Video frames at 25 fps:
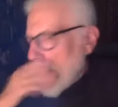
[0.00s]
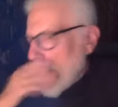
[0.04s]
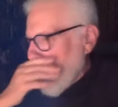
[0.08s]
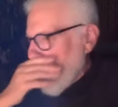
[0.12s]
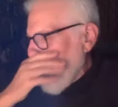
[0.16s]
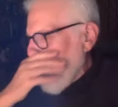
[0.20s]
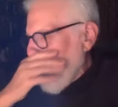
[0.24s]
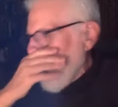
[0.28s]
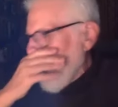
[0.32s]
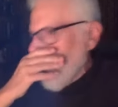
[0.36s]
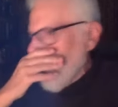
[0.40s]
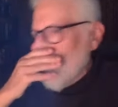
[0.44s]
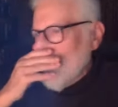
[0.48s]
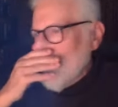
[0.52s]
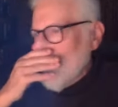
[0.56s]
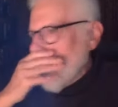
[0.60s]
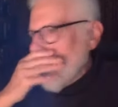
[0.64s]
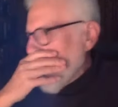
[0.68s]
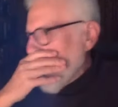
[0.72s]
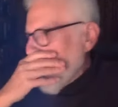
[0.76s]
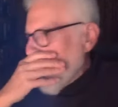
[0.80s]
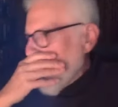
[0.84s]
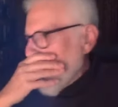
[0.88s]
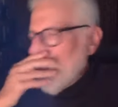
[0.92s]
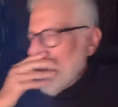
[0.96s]
And
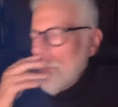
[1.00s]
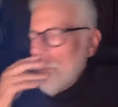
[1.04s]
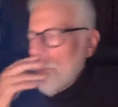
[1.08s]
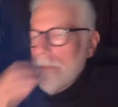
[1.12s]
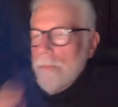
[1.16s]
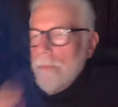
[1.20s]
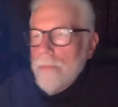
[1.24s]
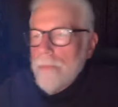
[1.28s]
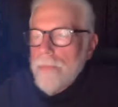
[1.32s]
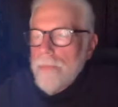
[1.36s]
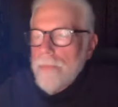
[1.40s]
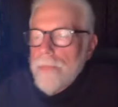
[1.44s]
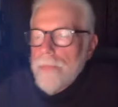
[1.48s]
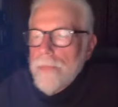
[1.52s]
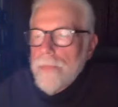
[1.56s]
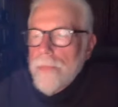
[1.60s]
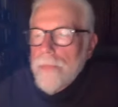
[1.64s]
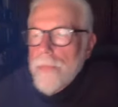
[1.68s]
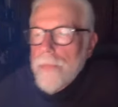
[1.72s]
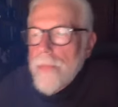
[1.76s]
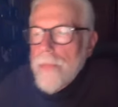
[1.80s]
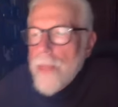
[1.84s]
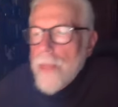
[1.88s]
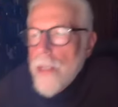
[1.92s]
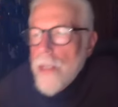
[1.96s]

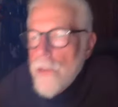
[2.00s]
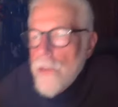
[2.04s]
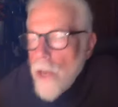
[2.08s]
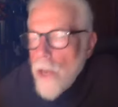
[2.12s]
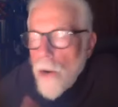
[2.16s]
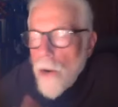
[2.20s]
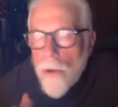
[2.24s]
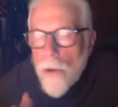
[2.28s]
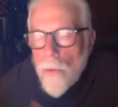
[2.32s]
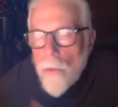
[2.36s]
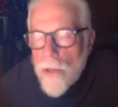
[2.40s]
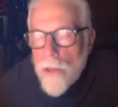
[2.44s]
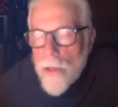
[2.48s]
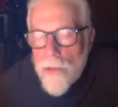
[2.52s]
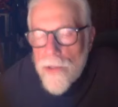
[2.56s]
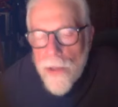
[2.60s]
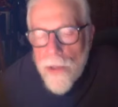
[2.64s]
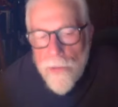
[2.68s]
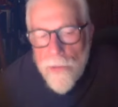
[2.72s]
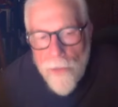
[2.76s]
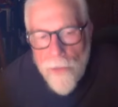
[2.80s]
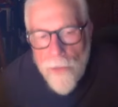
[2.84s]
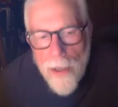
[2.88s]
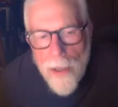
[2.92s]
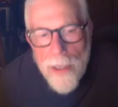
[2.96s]
no, it
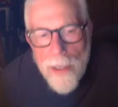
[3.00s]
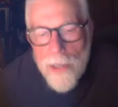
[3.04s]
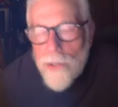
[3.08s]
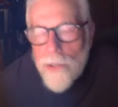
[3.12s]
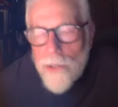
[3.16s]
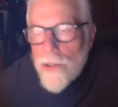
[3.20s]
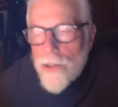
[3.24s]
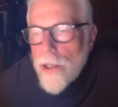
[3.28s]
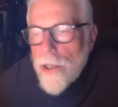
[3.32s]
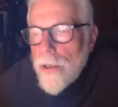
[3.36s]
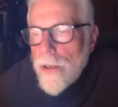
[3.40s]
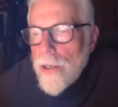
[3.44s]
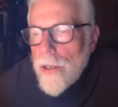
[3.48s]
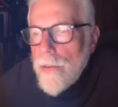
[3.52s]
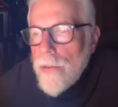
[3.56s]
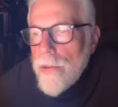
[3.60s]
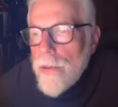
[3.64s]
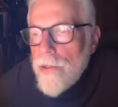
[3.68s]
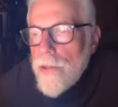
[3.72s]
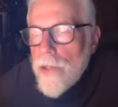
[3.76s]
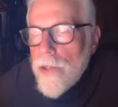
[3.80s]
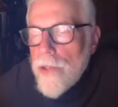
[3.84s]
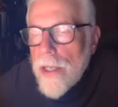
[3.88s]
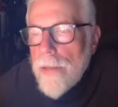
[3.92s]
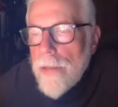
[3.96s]
wasn't a falling star. It
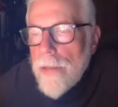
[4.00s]
was